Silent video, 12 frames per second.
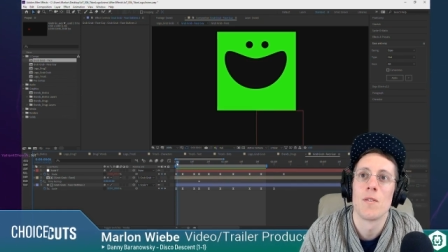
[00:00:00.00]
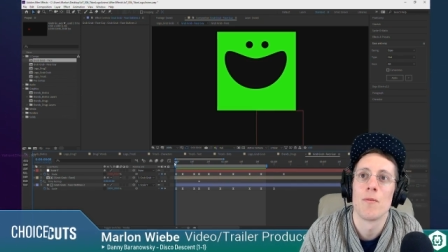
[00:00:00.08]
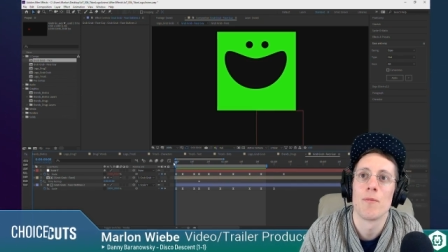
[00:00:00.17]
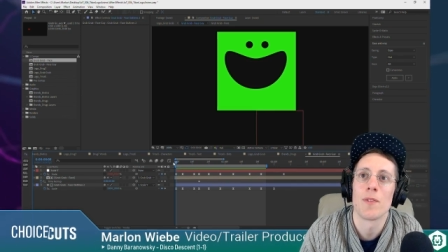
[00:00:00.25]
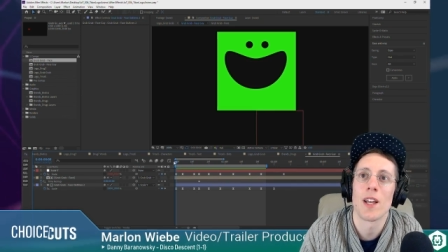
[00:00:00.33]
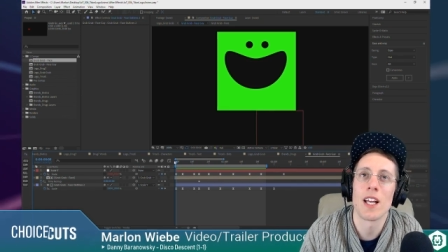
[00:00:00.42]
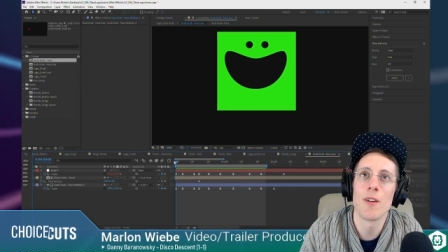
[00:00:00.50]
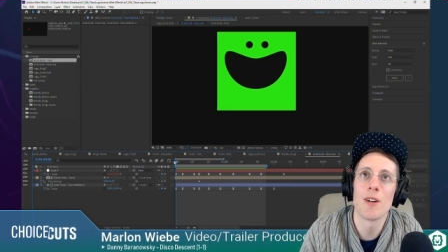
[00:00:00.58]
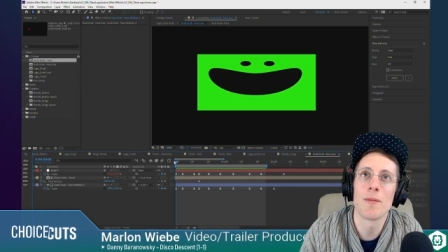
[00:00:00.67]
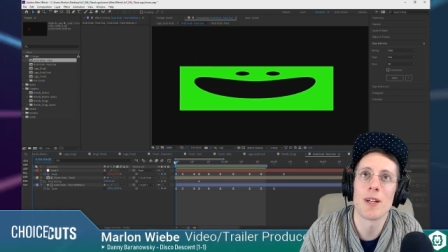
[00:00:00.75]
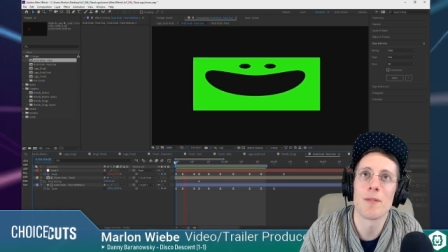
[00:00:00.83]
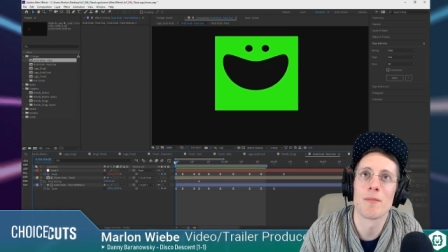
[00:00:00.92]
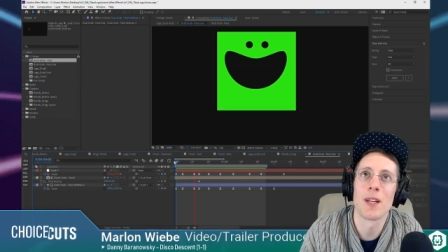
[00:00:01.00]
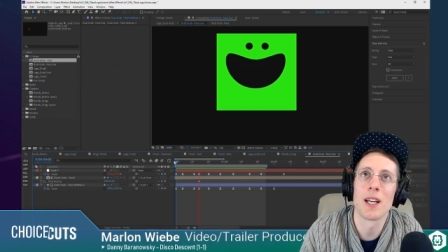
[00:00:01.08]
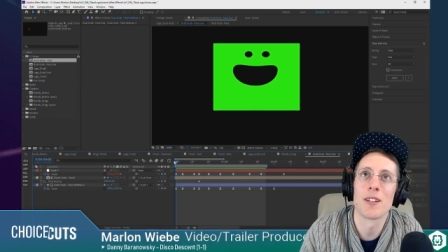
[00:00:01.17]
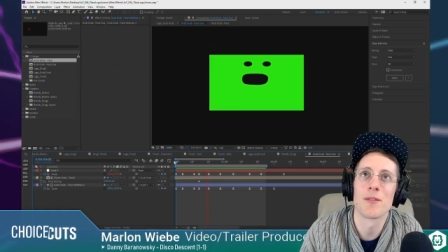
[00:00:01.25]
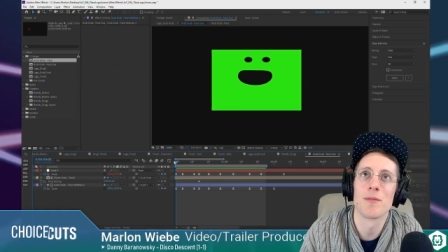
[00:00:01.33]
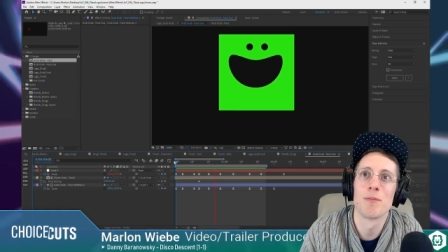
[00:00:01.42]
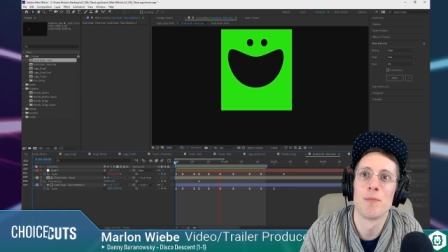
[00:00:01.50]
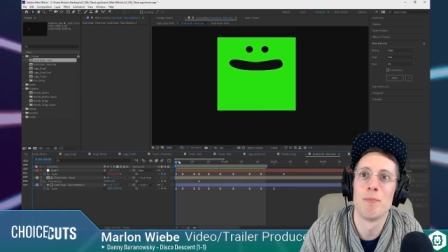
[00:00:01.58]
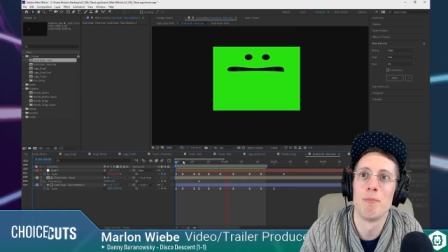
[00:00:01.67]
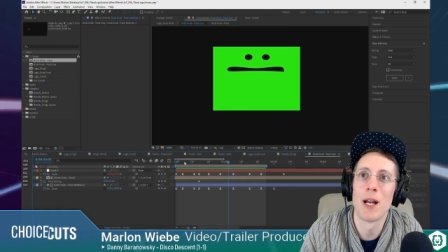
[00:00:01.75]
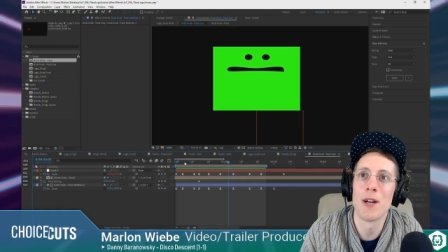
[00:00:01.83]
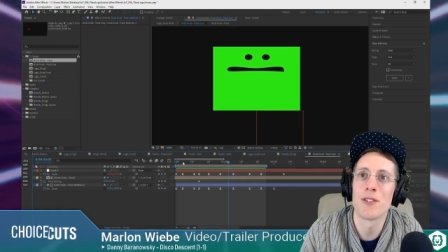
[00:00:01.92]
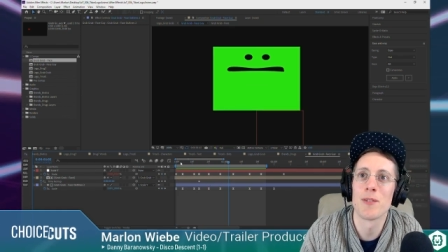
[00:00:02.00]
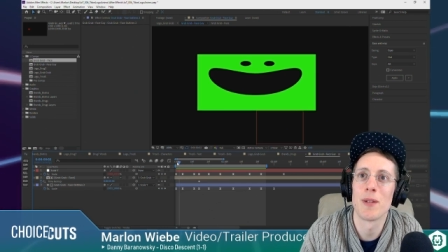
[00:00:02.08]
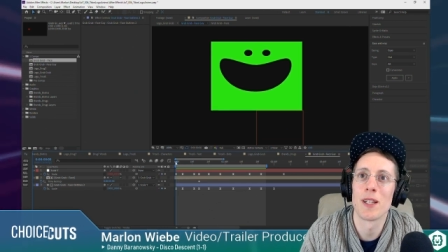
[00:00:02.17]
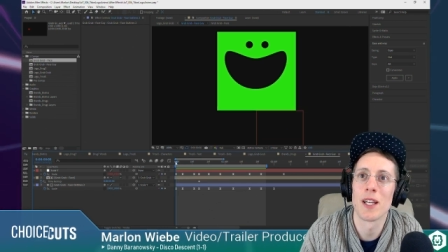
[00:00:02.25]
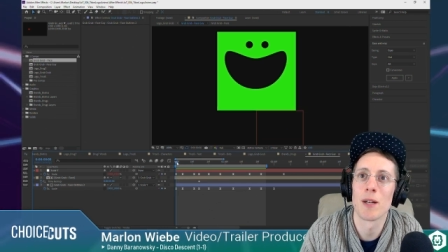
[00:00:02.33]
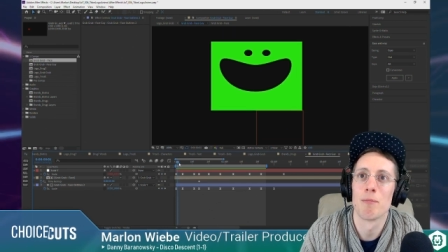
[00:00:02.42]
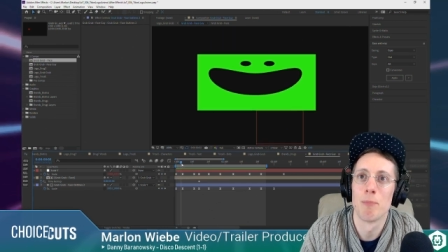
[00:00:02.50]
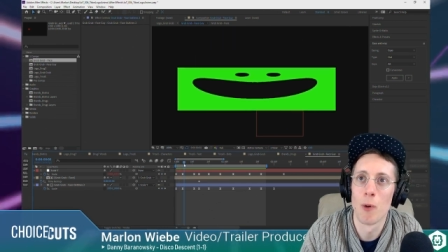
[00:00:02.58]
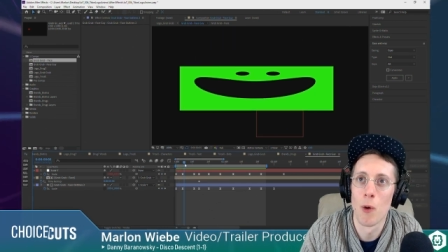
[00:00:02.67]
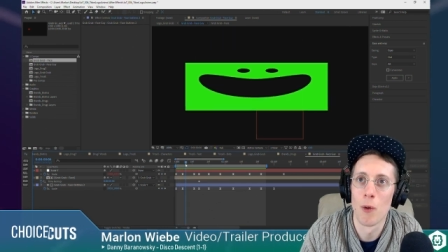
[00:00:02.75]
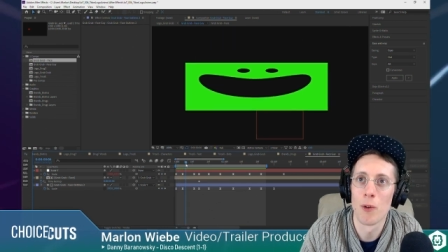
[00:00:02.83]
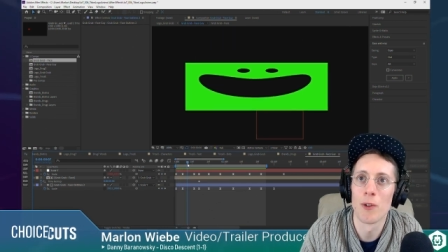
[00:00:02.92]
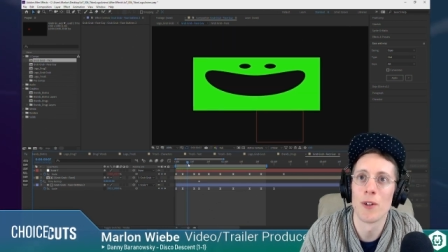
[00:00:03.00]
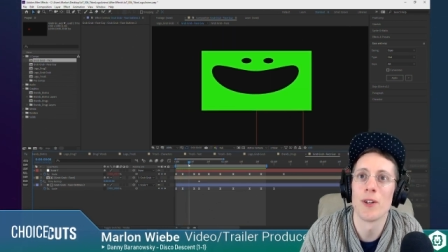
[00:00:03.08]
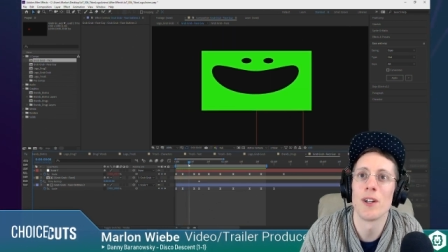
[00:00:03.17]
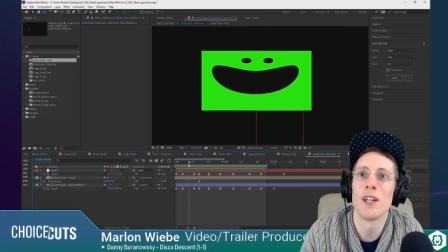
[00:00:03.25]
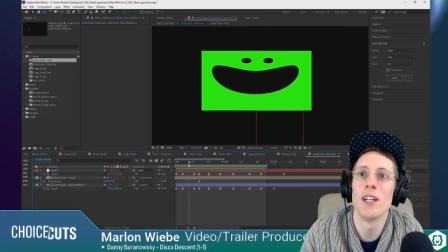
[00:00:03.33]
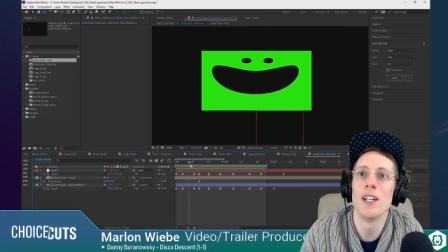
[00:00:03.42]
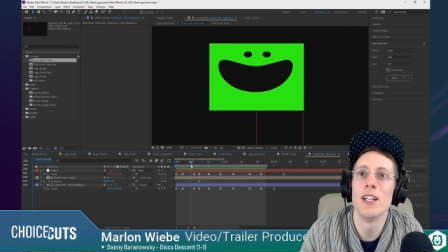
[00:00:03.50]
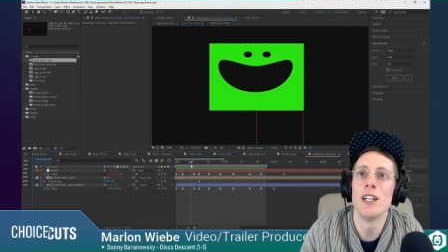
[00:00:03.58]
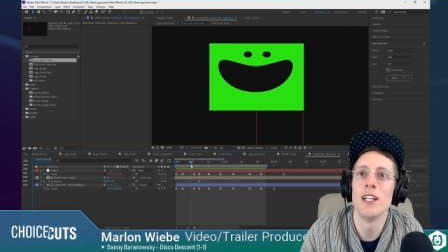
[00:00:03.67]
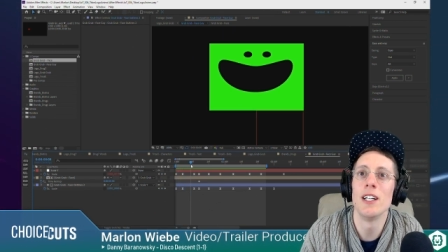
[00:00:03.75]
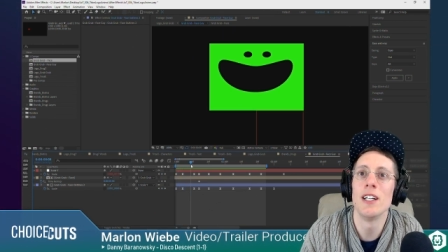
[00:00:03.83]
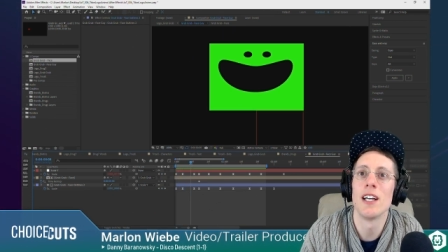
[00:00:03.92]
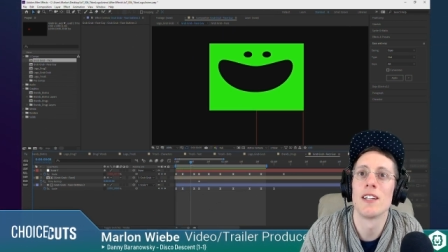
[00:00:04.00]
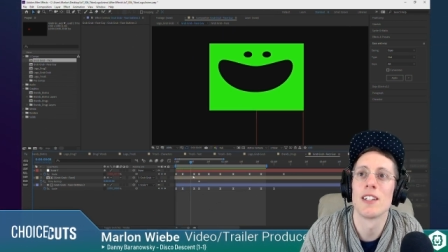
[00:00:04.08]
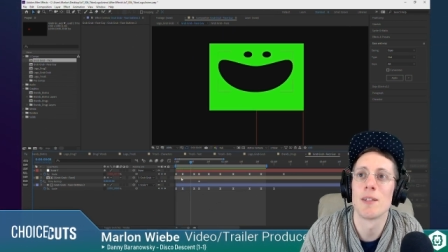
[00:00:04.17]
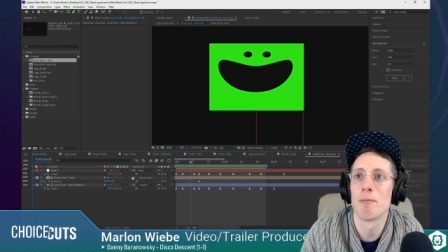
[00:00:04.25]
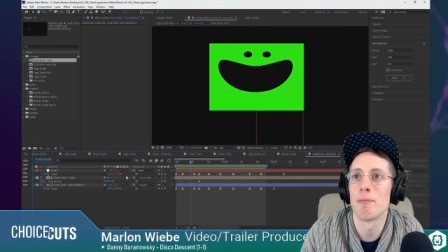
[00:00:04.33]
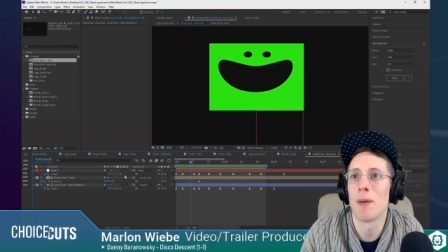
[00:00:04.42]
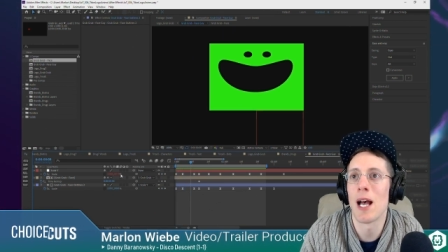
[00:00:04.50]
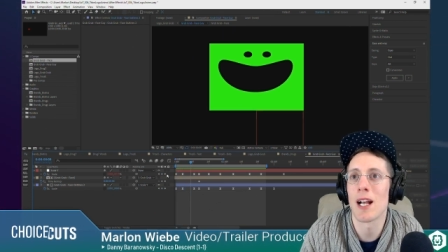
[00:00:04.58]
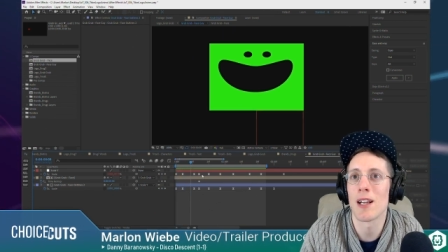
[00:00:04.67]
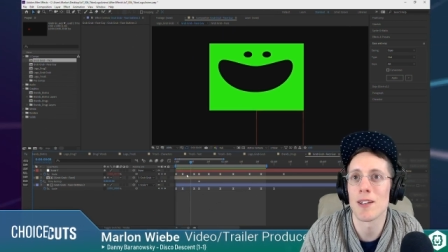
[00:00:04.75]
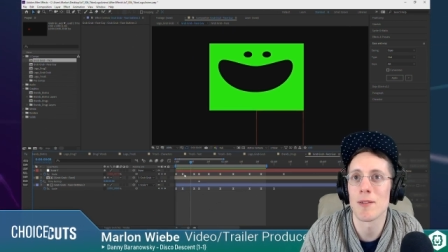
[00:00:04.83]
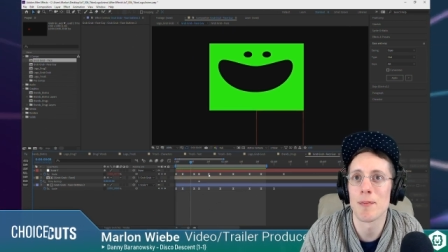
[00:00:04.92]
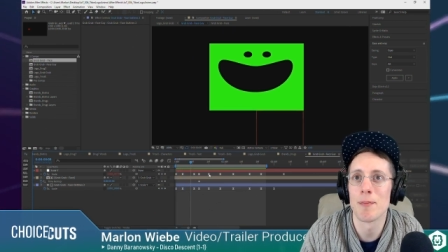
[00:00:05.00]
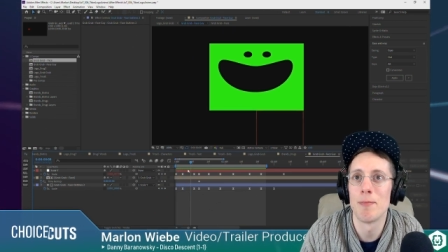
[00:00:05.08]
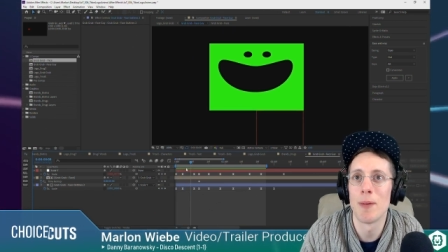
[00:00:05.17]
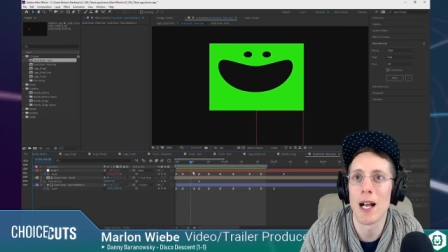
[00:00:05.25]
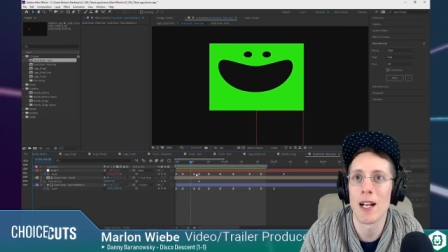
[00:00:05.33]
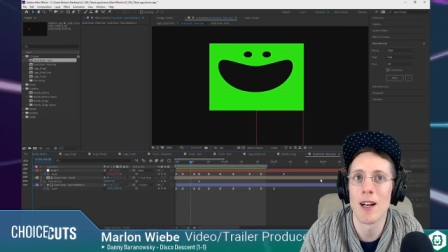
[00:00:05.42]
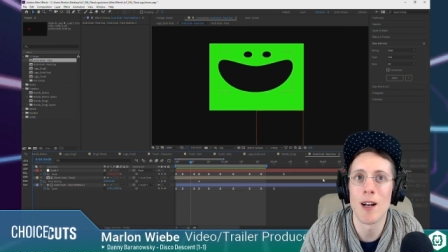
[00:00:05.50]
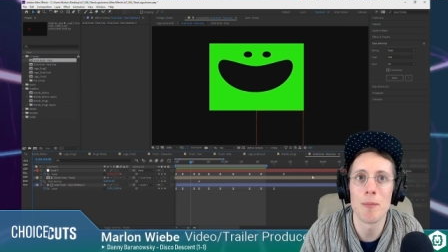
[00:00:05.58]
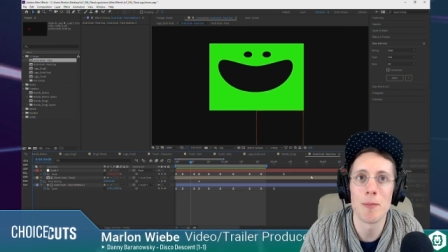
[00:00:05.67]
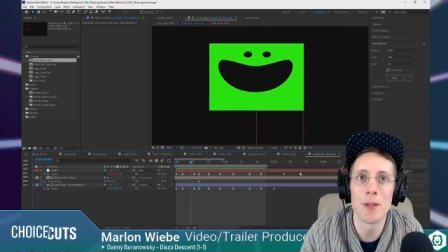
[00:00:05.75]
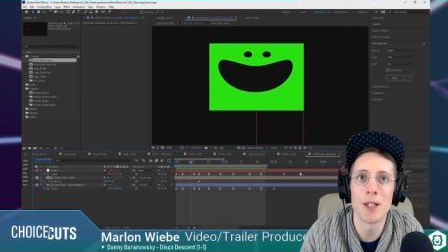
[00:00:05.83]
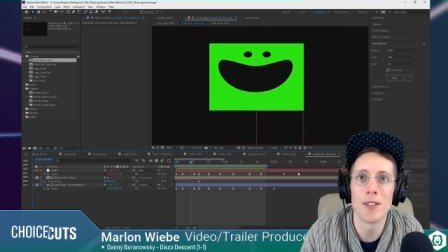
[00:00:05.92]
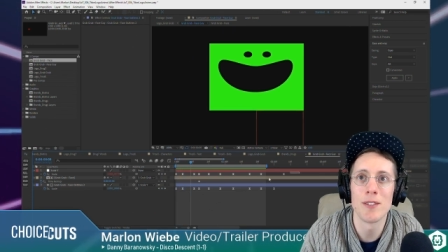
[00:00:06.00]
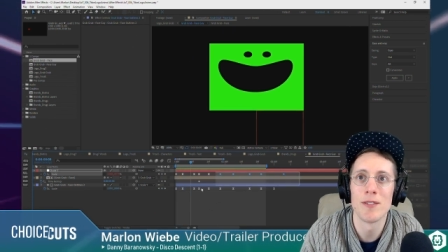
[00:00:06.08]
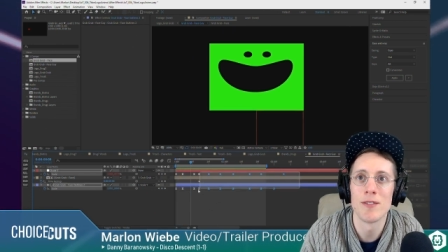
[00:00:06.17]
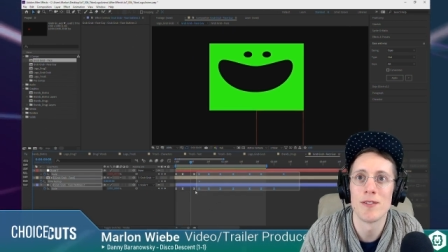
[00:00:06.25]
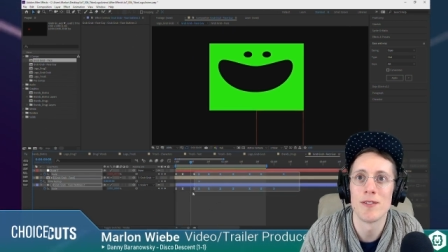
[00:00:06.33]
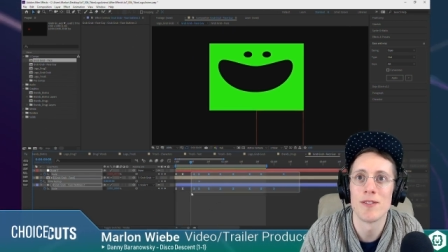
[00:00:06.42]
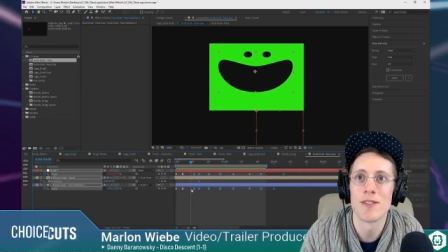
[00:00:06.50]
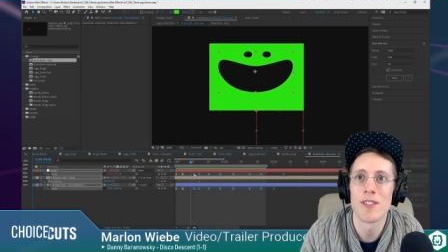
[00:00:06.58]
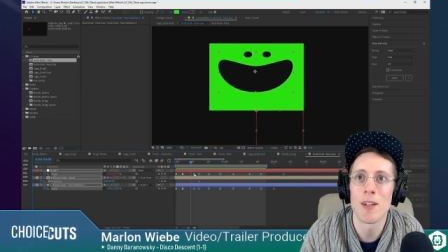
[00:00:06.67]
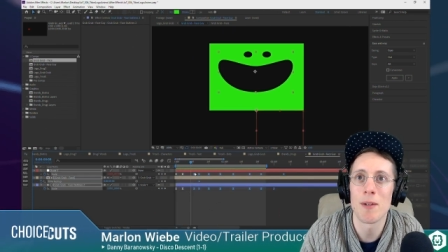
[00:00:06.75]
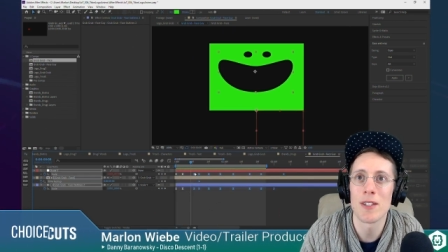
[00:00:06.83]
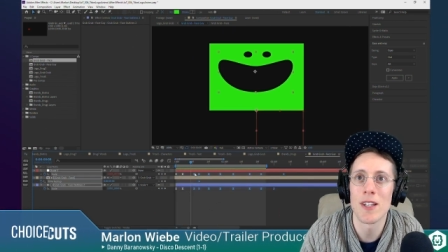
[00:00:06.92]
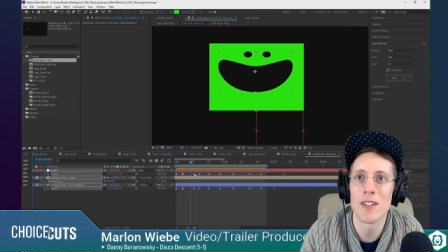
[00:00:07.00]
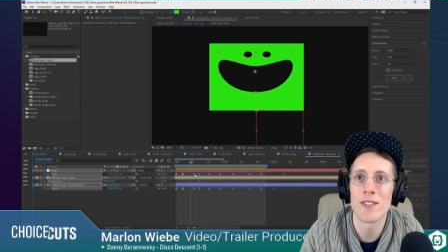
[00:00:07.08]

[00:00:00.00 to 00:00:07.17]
Kind of want to make him like bounce a bit, like and then back up a bit. That makes sense.